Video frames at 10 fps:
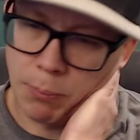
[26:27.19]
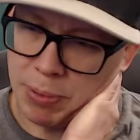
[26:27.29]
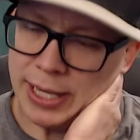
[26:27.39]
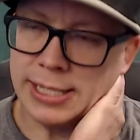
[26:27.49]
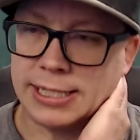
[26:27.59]

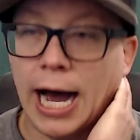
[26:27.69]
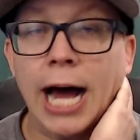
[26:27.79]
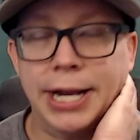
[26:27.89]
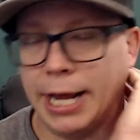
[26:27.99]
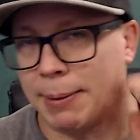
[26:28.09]
Beat his
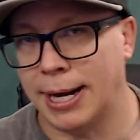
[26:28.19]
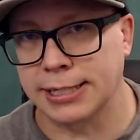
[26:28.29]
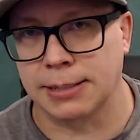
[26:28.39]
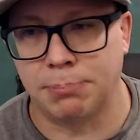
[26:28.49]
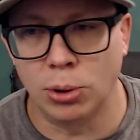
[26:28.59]
goddamn
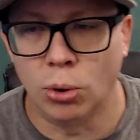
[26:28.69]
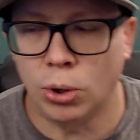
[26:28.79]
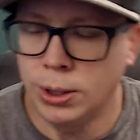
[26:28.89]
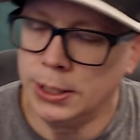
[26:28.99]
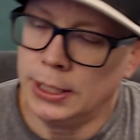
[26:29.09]
ass at
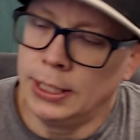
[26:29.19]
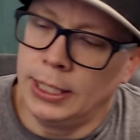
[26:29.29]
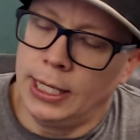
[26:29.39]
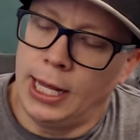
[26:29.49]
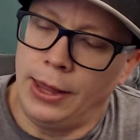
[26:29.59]
pool.
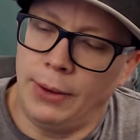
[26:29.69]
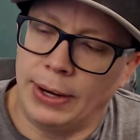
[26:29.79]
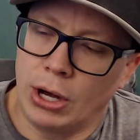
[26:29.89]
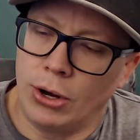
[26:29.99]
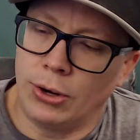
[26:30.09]
And then
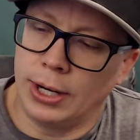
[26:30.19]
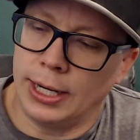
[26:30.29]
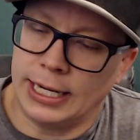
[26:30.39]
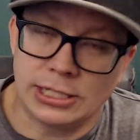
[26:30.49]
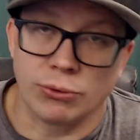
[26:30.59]
we
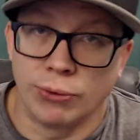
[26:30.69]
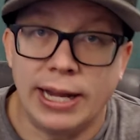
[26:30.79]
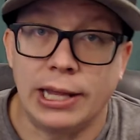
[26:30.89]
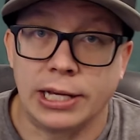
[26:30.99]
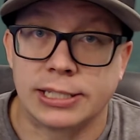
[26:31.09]
go, he's a
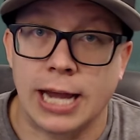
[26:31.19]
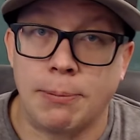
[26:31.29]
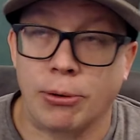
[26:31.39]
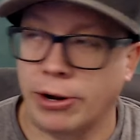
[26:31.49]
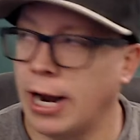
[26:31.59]
really good
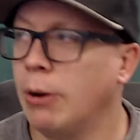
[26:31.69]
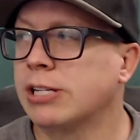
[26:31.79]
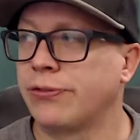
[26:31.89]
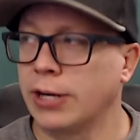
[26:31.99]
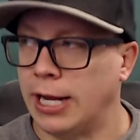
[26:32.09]
skateboarder. And I
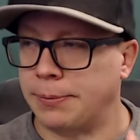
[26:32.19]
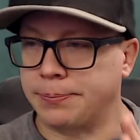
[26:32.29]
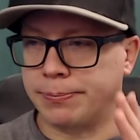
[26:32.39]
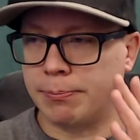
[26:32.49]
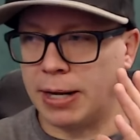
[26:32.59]
always forget.
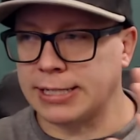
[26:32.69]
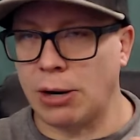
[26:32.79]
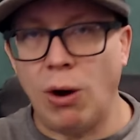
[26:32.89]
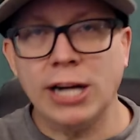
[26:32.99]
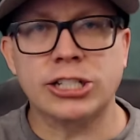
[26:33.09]
Because I
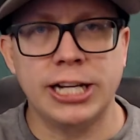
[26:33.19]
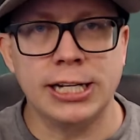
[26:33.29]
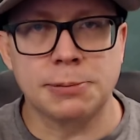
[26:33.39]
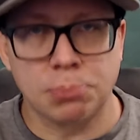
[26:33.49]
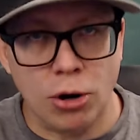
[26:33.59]
watch
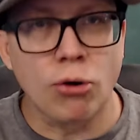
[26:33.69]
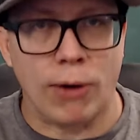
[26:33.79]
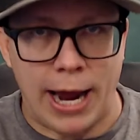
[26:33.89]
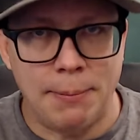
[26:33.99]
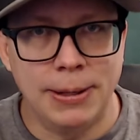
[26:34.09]
his
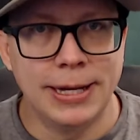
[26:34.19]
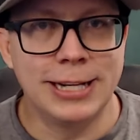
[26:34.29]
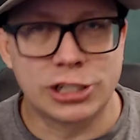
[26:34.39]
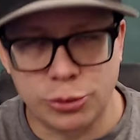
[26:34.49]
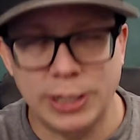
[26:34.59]
program,
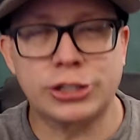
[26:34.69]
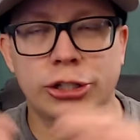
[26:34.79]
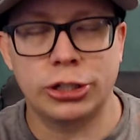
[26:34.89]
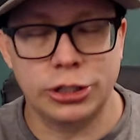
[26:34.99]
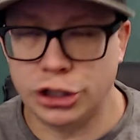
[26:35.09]
his
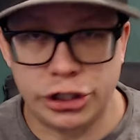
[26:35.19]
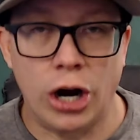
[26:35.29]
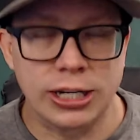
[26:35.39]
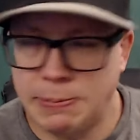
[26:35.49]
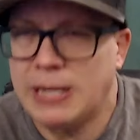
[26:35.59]
Twitch
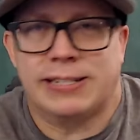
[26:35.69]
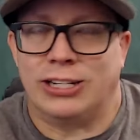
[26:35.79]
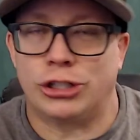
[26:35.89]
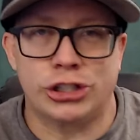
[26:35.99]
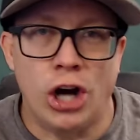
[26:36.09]
show. It's basically
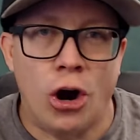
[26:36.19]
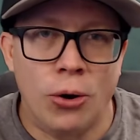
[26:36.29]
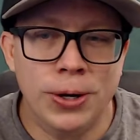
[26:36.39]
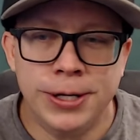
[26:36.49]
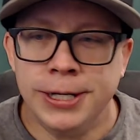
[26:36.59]
a
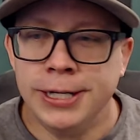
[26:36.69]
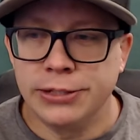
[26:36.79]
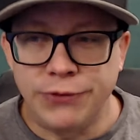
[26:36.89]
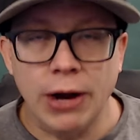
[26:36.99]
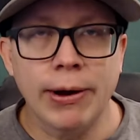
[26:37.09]
show.
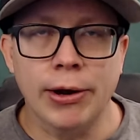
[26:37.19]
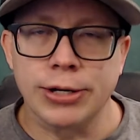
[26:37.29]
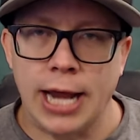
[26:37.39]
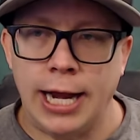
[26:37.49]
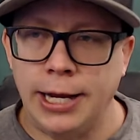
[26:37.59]
Very
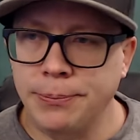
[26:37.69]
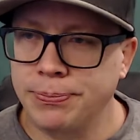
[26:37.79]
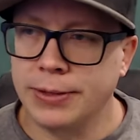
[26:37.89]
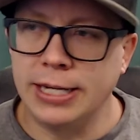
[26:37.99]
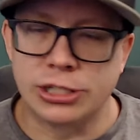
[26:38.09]
entertaining.
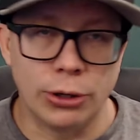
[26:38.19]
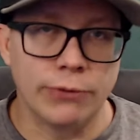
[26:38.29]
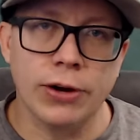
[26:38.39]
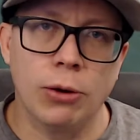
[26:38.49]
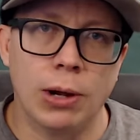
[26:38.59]
He's
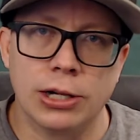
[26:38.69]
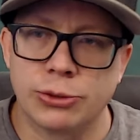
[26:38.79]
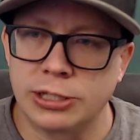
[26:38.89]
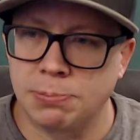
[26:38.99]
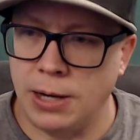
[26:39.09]
doing very well on
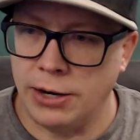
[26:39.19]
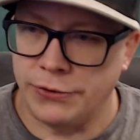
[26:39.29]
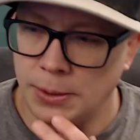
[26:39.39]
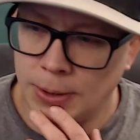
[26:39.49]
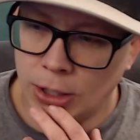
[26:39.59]
Twitch. Proud of
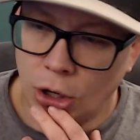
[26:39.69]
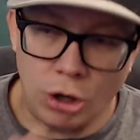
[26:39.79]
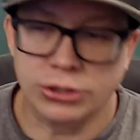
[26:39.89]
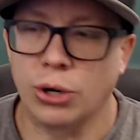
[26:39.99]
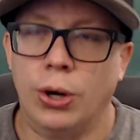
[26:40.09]
him.
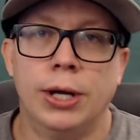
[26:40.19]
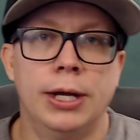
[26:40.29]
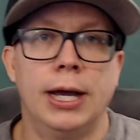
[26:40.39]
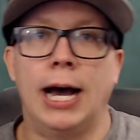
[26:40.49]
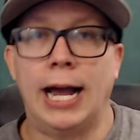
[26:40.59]
Also,
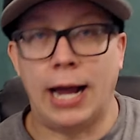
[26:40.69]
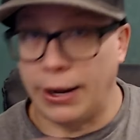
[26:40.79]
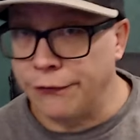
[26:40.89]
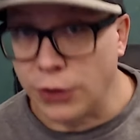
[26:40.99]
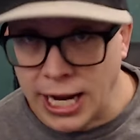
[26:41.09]

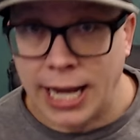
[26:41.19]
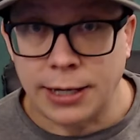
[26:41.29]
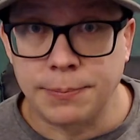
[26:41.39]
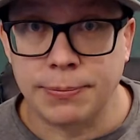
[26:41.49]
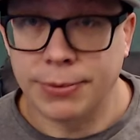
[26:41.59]
I
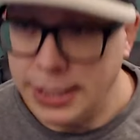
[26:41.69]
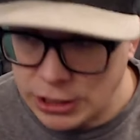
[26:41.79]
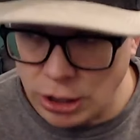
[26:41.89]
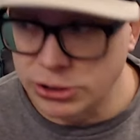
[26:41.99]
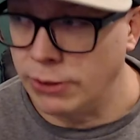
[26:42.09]
forget that
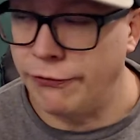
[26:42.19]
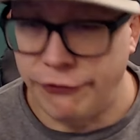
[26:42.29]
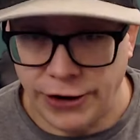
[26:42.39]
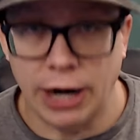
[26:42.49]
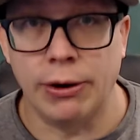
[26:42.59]
he's also a
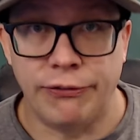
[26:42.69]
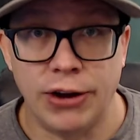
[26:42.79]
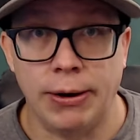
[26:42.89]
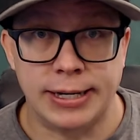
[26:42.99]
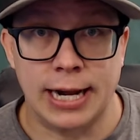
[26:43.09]
very,
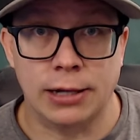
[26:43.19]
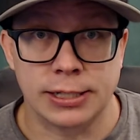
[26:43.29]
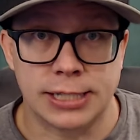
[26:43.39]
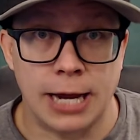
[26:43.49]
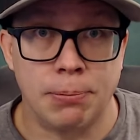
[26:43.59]
very
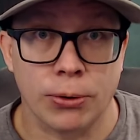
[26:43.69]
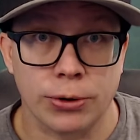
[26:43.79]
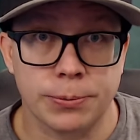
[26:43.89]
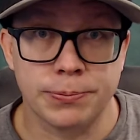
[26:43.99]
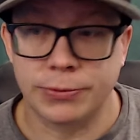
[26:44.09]
talented
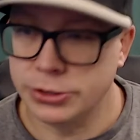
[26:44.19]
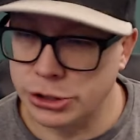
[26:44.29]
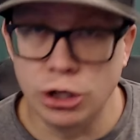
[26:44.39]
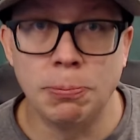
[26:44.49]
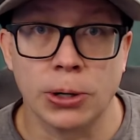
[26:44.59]
skateboarder.
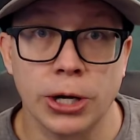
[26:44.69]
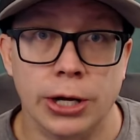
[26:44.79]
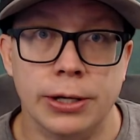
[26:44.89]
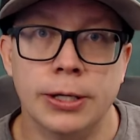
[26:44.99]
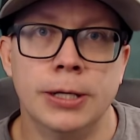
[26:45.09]
Super
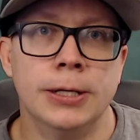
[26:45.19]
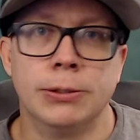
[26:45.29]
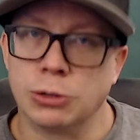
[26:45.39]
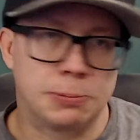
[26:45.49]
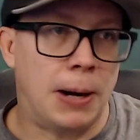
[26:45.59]
good.
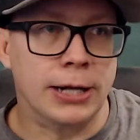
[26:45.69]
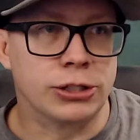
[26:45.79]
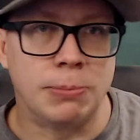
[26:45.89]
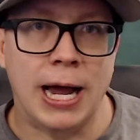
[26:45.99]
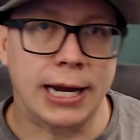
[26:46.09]
Was
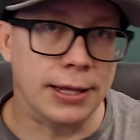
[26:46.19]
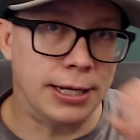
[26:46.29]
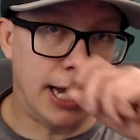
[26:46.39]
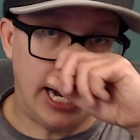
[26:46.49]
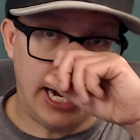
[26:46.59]
sponsored back in the
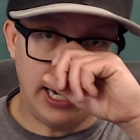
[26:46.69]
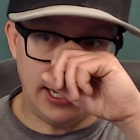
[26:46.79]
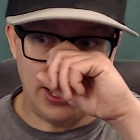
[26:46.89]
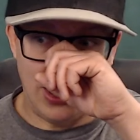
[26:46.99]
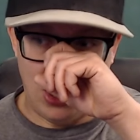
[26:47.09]
day.
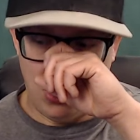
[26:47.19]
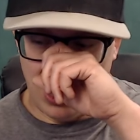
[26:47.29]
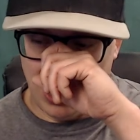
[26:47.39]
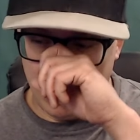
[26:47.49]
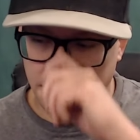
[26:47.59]
You
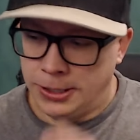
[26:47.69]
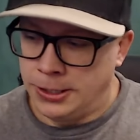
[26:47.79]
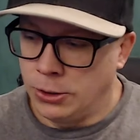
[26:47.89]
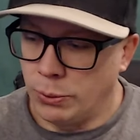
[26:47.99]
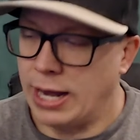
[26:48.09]
know,
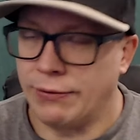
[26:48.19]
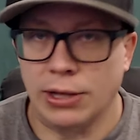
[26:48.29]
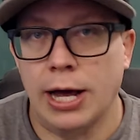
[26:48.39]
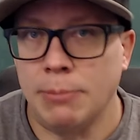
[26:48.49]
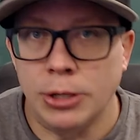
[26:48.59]
we have a
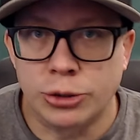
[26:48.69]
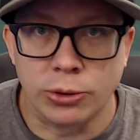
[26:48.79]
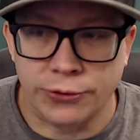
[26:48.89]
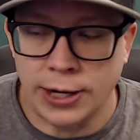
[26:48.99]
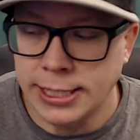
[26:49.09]
lot of
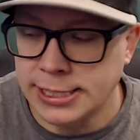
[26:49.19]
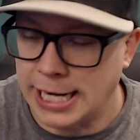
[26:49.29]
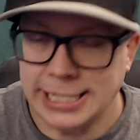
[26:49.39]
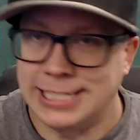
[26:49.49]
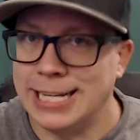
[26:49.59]
mutual friends that
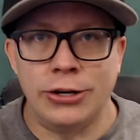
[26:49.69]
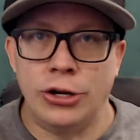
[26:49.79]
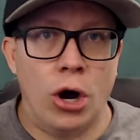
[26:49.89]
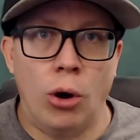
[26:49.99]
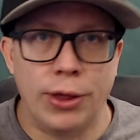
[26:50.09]
I didn't
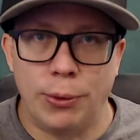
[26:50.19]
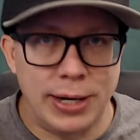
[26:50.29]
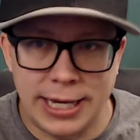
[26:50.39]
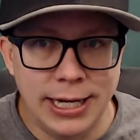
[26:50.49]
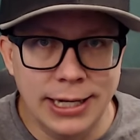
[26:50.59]
know that we
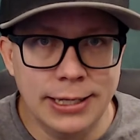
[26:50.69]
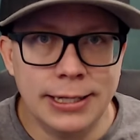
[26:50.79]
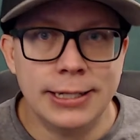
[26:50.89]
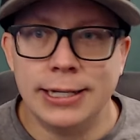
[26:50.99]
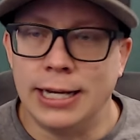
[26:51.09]
did.
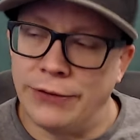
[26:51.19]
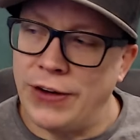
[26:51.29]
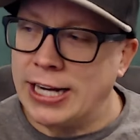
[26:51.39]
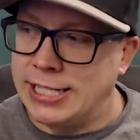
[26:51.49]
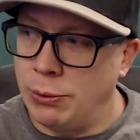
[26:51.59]
In
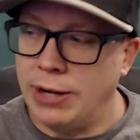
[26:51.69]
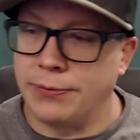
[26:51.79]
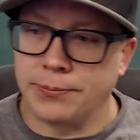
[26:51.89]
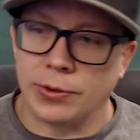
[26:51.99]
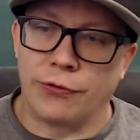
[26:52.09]
fact, he went
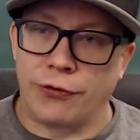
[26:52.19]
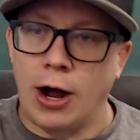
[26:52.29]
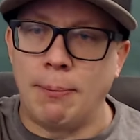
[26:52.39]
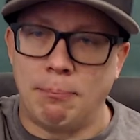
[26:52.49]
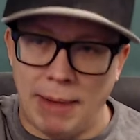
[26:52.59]

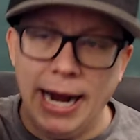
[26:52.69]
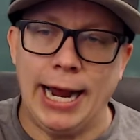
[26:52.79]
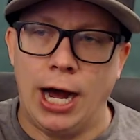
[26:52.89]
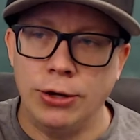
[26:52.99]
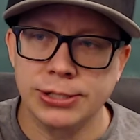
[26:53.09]
from my
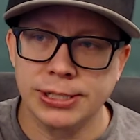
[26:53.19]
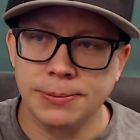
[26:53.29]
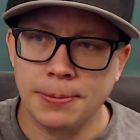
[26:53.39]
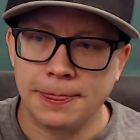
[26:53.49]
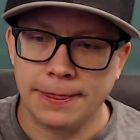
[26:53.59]
house
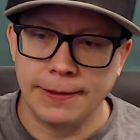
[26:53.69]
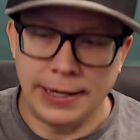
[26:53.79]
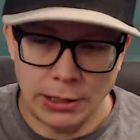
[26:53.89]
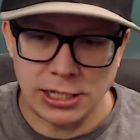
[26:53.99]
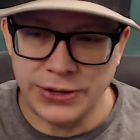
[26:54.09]

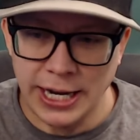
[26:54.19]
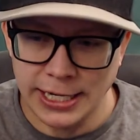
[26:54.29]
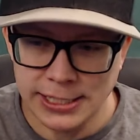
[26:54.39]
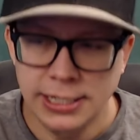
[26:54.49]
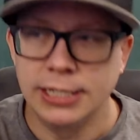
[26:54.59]
in Las
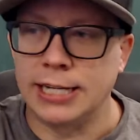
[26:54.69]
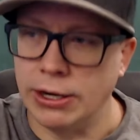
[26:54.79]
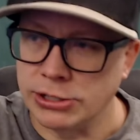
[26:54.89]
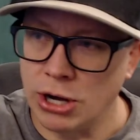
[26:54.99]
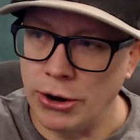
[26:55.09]
Vegas to
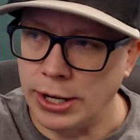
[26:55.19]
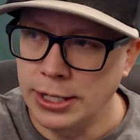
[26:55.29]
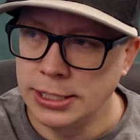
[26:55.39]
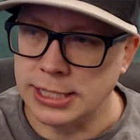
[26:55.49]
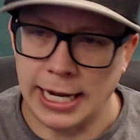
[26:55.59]

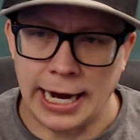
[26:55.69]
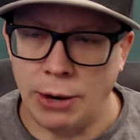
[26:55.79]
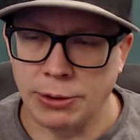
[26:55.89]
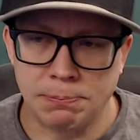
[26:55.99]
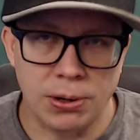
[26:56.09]
Arizona to hang
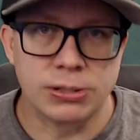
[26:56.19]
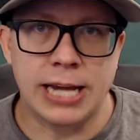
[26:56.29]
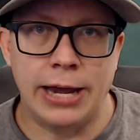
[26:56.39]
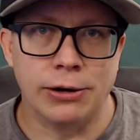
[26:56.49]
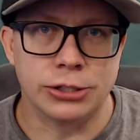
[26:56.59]
out with pro
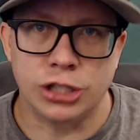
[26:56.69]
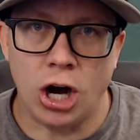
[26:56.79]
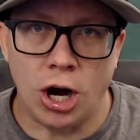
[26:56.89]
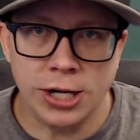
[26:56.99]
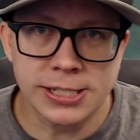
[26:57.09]
skater
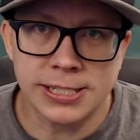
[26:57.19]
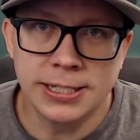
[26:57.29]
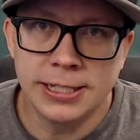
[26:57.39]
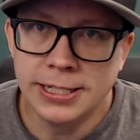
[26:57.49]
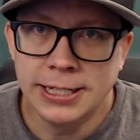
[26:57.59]
Jaws
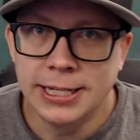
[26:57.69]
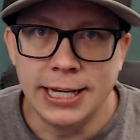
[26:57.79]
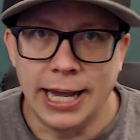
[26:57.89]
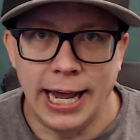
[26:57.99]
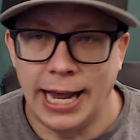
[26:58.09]

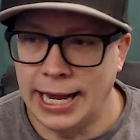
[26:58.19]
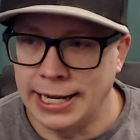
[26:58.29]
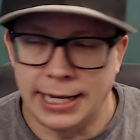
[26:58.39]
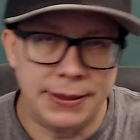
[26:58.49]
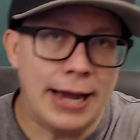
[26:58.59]

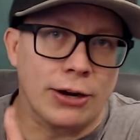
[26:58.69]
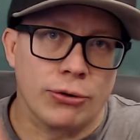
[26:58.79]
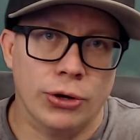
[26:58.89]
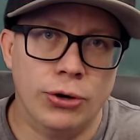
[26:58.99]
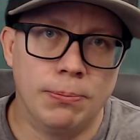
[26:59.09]
and that
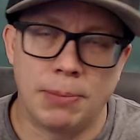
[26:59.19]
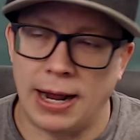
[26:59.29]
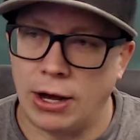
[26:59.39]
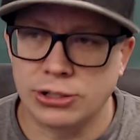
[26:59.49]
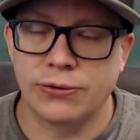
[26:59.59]
crew. But
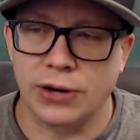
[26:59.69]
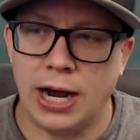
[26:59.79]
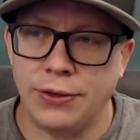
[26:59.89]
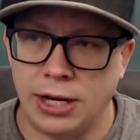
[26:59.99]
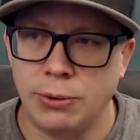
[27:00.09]
I also
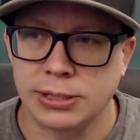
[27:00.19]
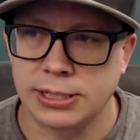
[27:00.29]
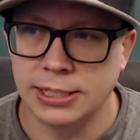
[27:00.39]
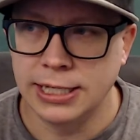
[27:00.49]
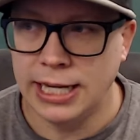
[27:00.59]
forgot that he
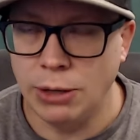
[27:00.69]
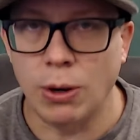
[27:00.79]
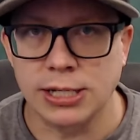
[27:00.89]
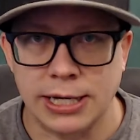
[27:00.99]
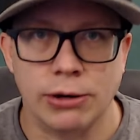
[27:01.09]
was
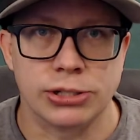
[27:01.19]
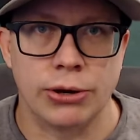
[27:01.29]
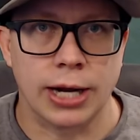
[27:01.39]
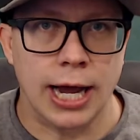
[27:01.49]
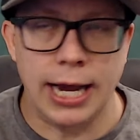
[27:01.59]
an
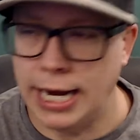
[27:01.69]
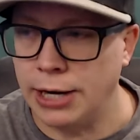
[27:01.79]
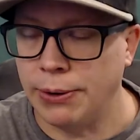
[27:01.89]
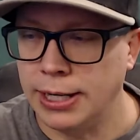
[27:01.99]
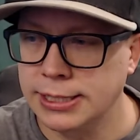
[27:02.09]
Arizona guy
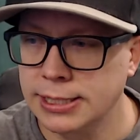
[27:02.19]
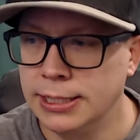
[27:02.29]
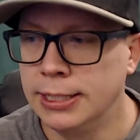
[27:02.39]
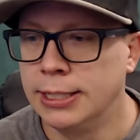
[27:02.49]
anyways.